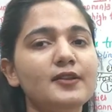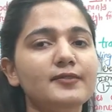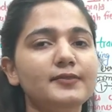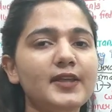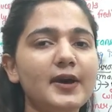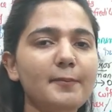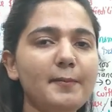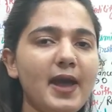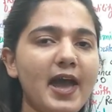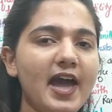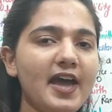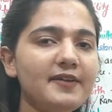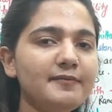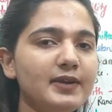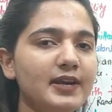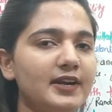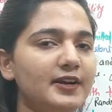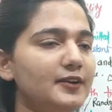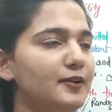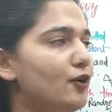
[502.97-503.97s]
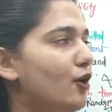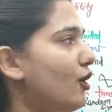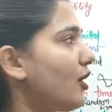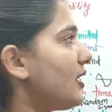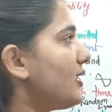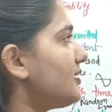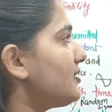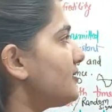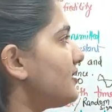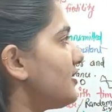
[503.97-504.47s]
The man-made
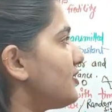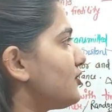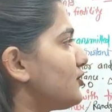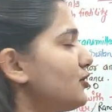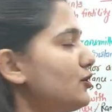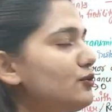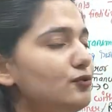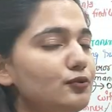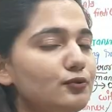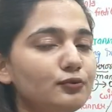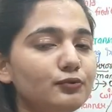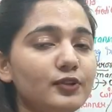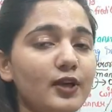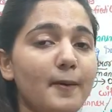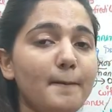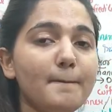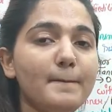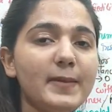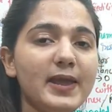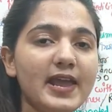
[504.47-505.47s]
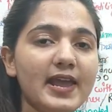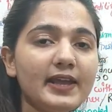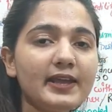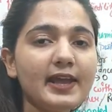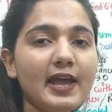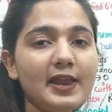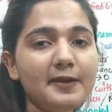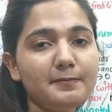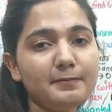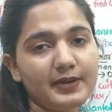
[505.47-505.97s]
noise is due to the make
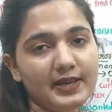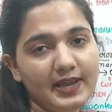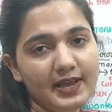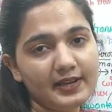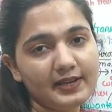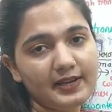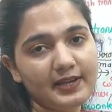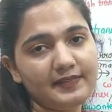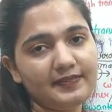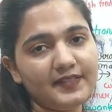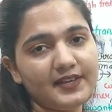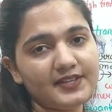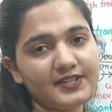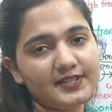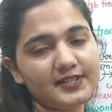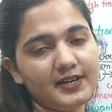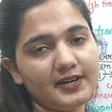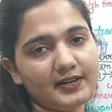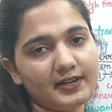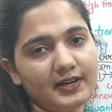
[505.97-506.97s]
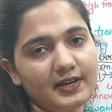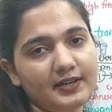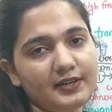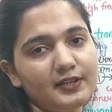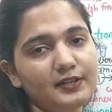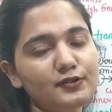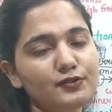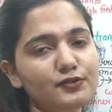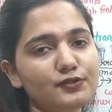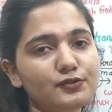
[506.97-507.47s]
and break in the circuit.
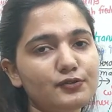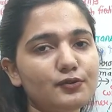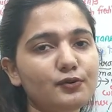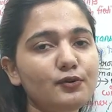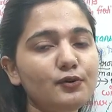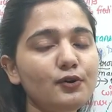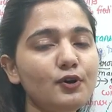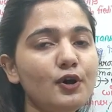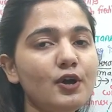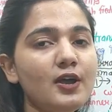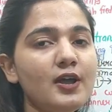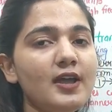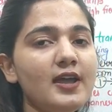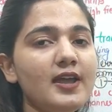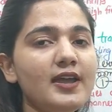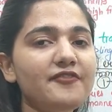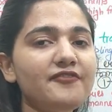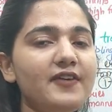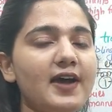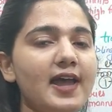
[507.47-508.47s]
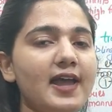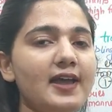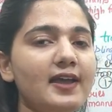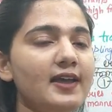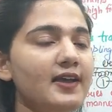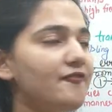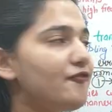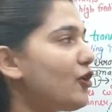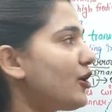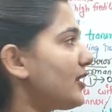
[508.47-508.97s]
So
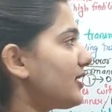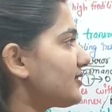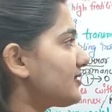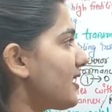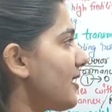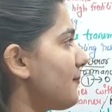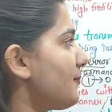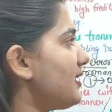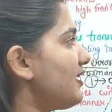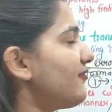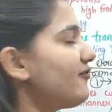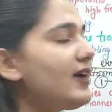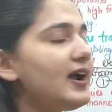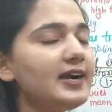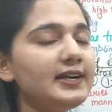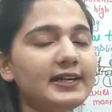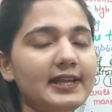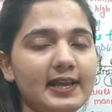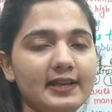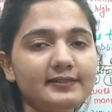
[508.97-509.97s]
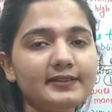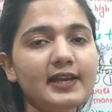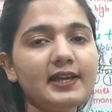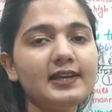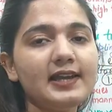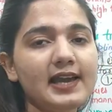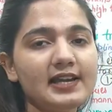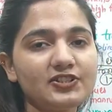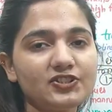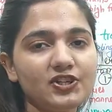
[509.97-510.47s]
for example, if I take the
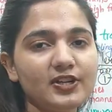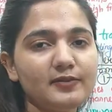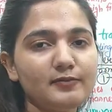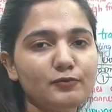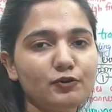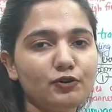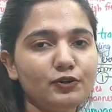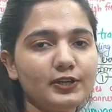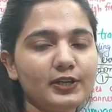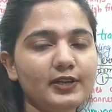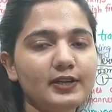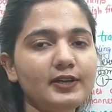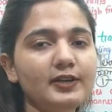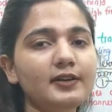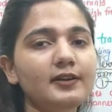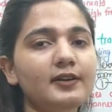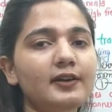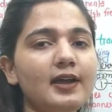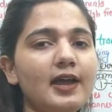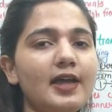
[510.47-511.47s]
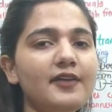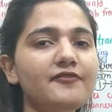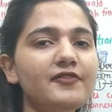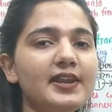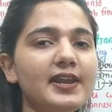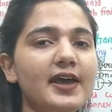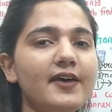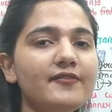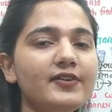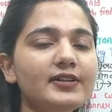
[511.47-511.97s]
electric motor, and
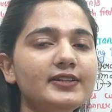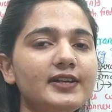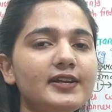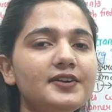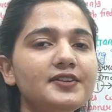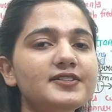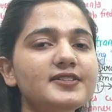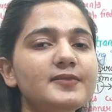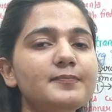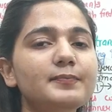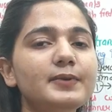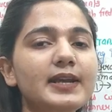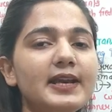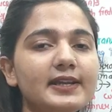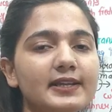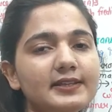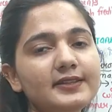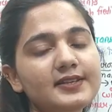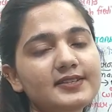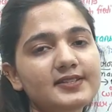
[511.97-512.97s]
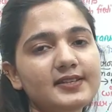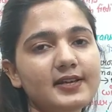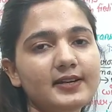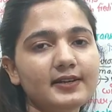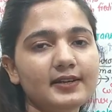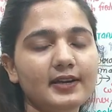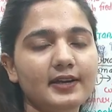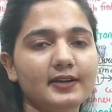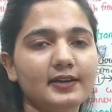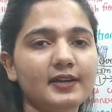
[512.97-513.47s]
whenever there is a break in the
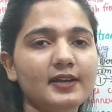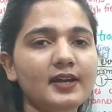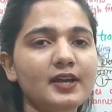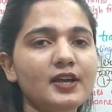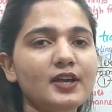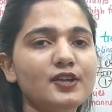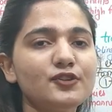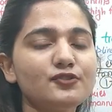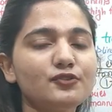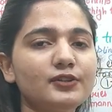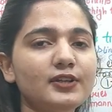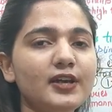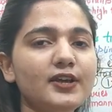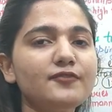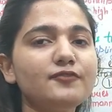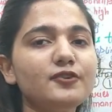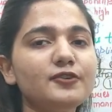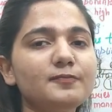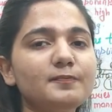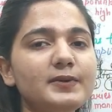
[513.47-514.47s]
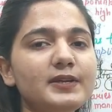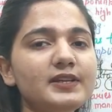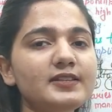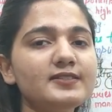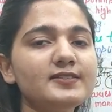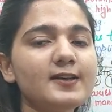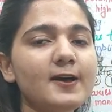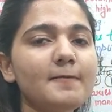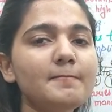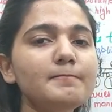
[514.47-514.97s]
circuit, so there would be
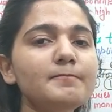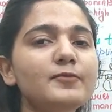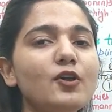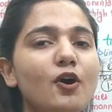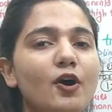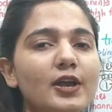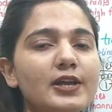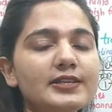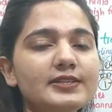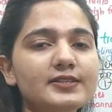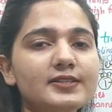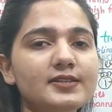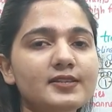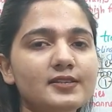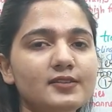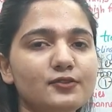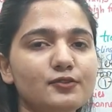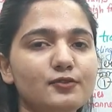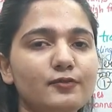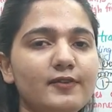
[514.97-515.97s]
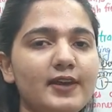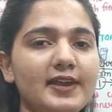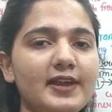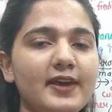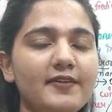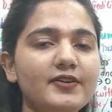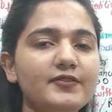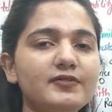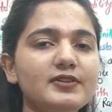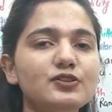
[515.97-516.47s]
some noise. So
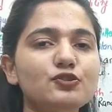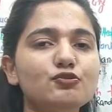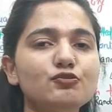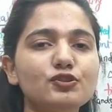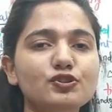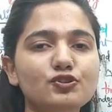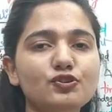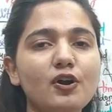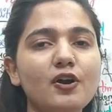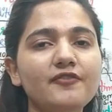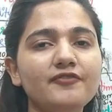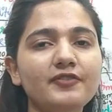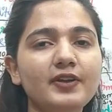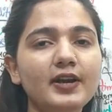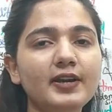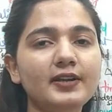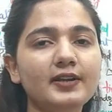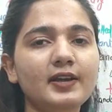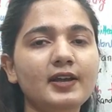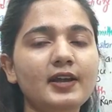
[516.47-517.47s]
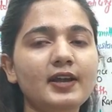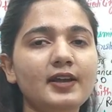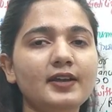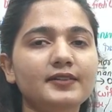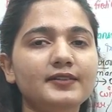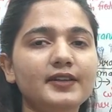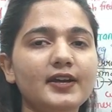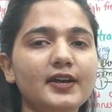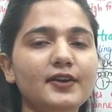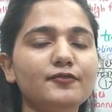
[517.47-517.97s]
whenever we switch off it,
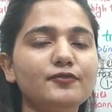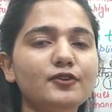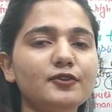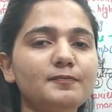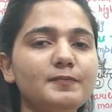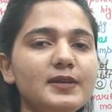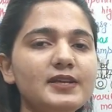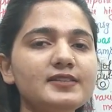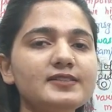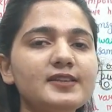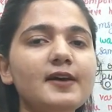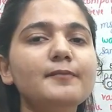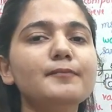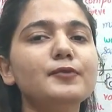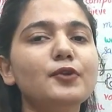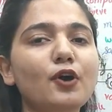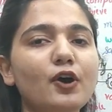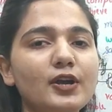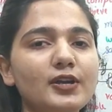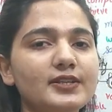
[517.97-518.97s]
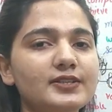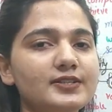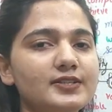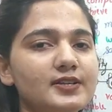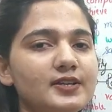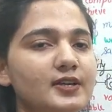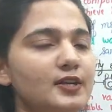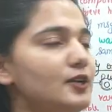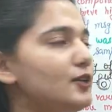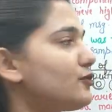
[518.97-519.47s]
there would be some
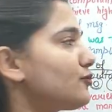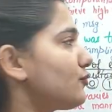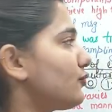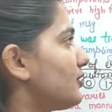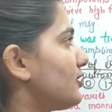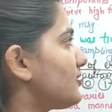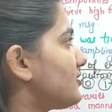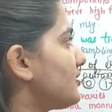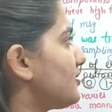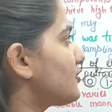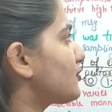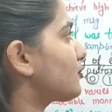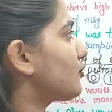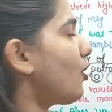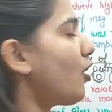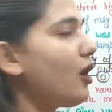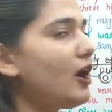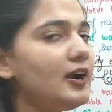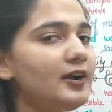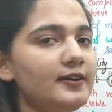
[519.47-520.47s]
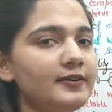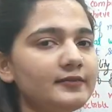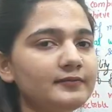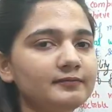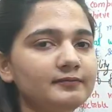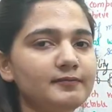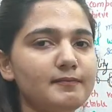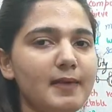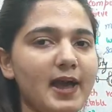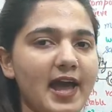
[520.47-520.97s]
noise. So this is called
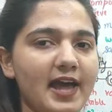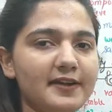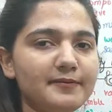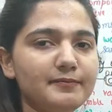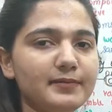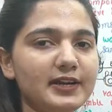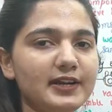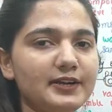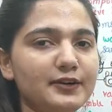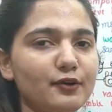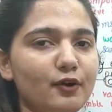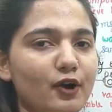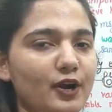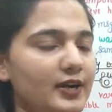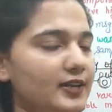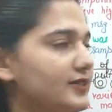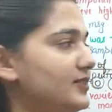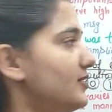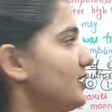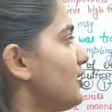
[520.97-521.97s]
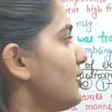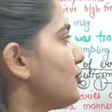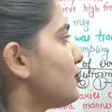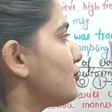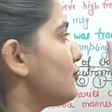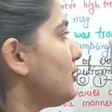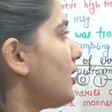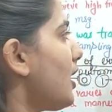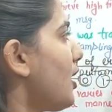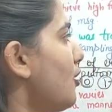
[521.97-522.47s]
man-made noise.
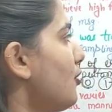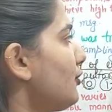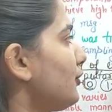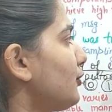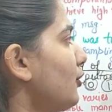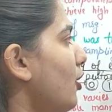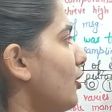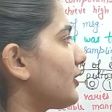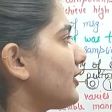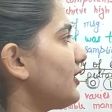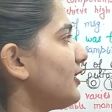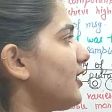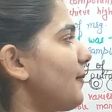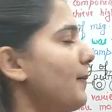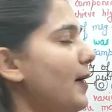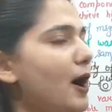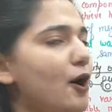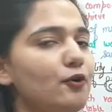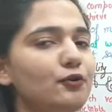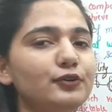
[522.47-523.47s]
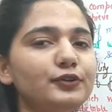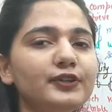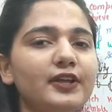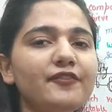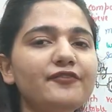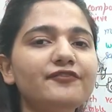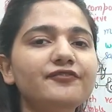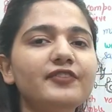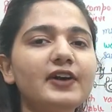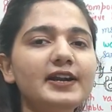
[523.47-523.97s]
So now talking about
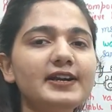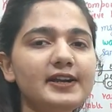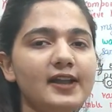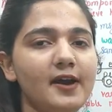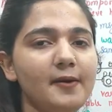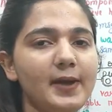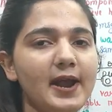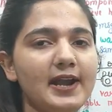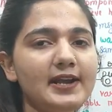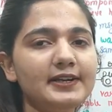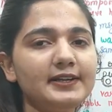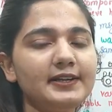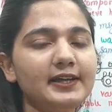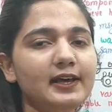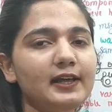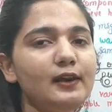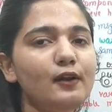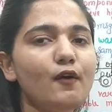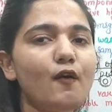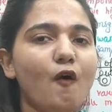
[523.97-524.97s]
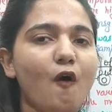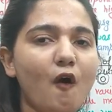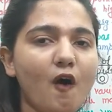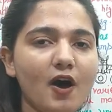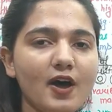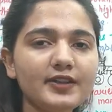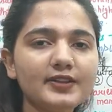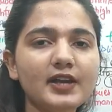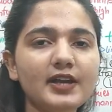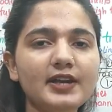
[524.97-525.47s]
the fundamental
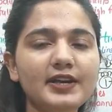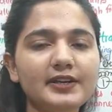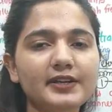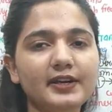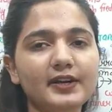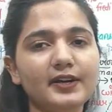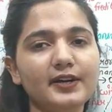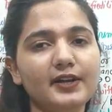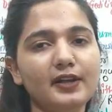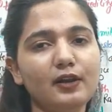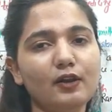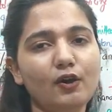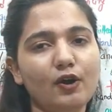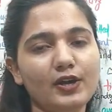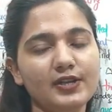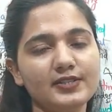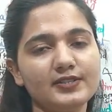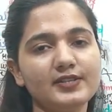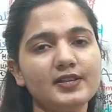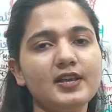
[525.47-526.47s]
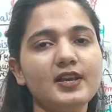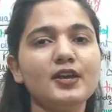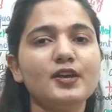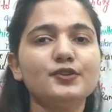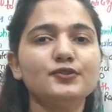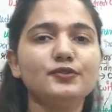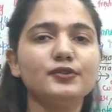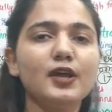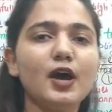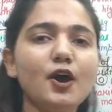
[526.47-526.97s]
or the internal noise.
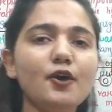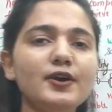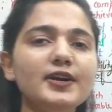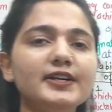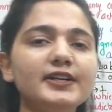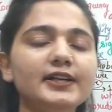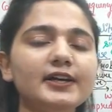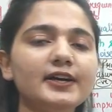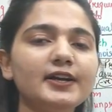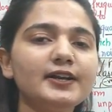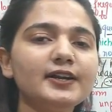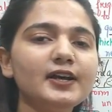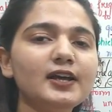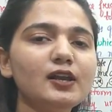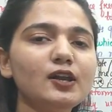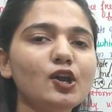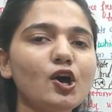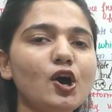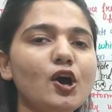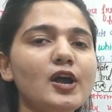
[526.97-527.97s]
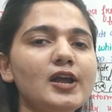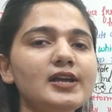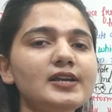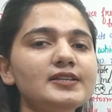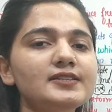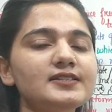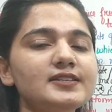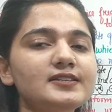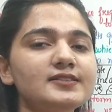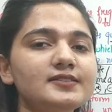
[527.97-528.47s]
So now internal
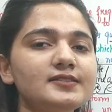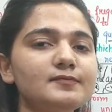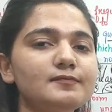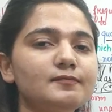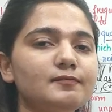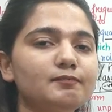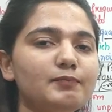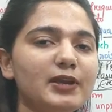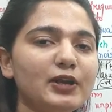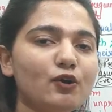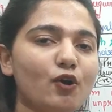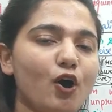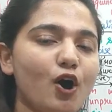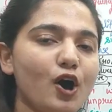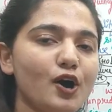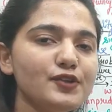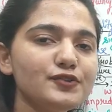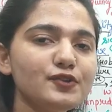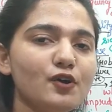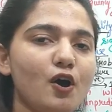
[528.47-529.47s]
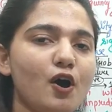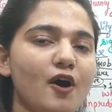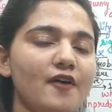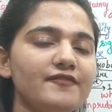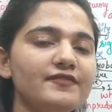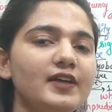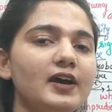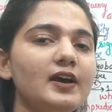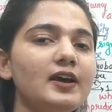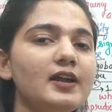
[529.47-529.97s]
noise is because of
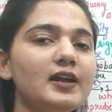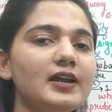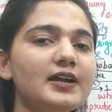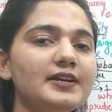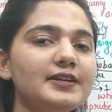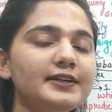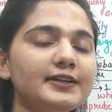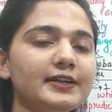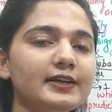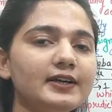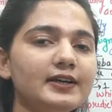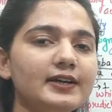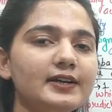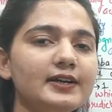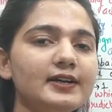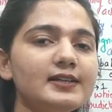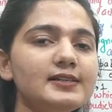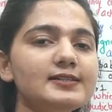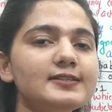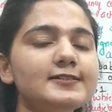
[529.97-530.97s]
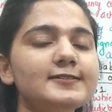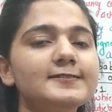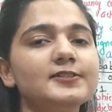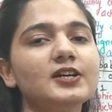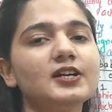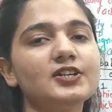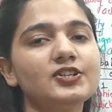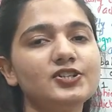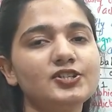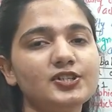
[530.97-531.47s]
the internal
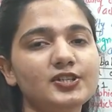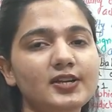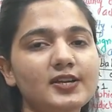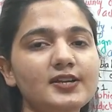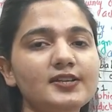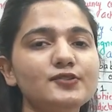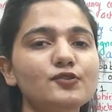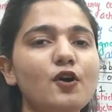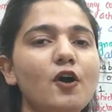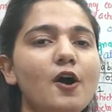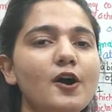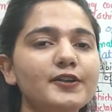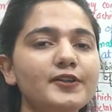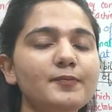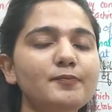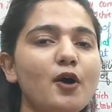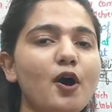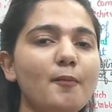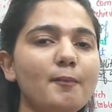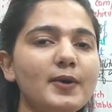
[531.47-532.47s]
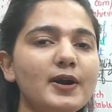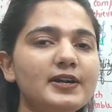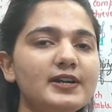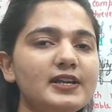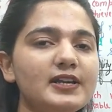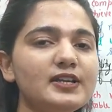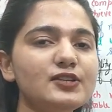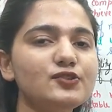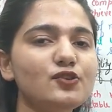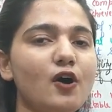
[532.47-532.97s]
structures or the
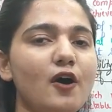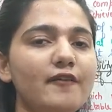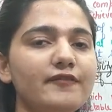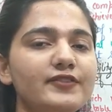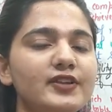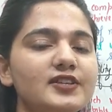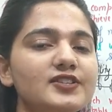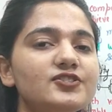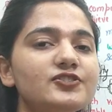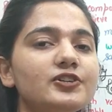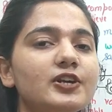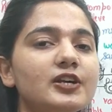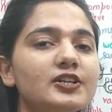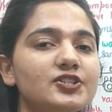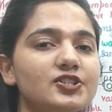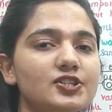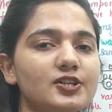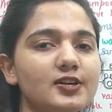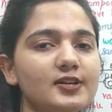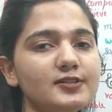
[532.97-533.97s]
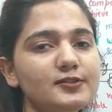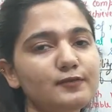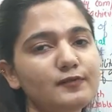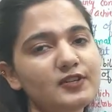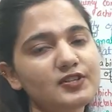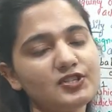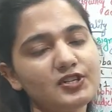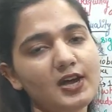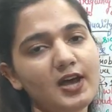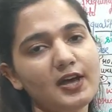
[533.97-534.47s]
properties of the structures
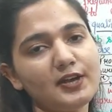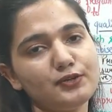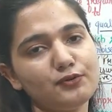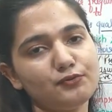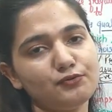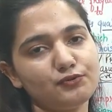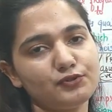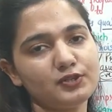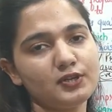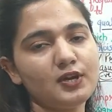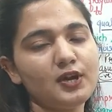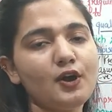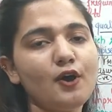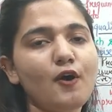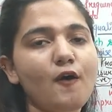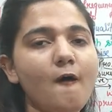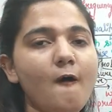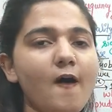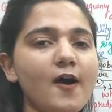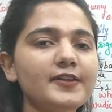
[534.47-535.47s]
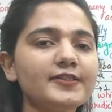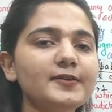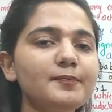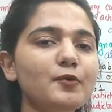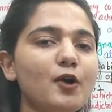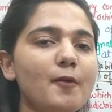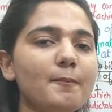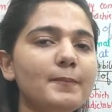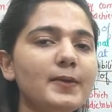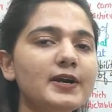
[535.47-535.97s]
which are used, or the
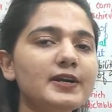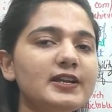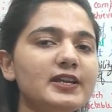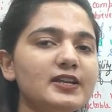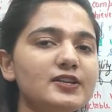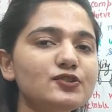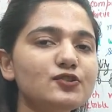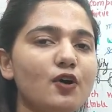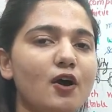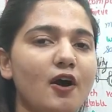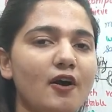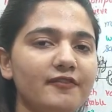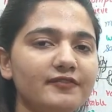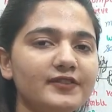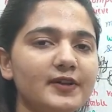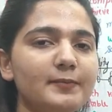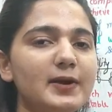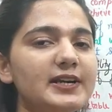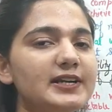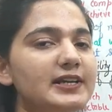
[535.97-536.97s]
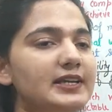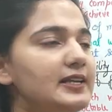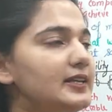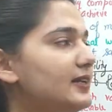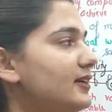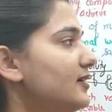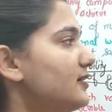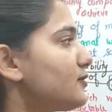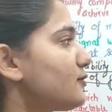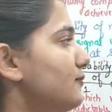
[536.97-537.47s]
properties of the
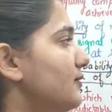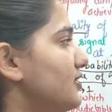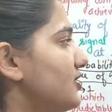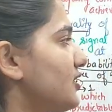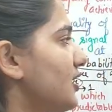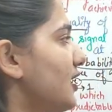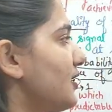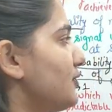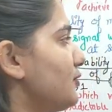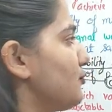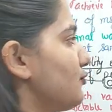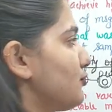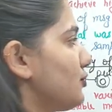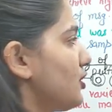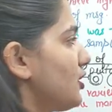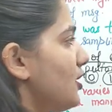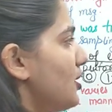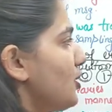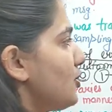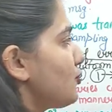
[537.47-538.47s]
materials which are used.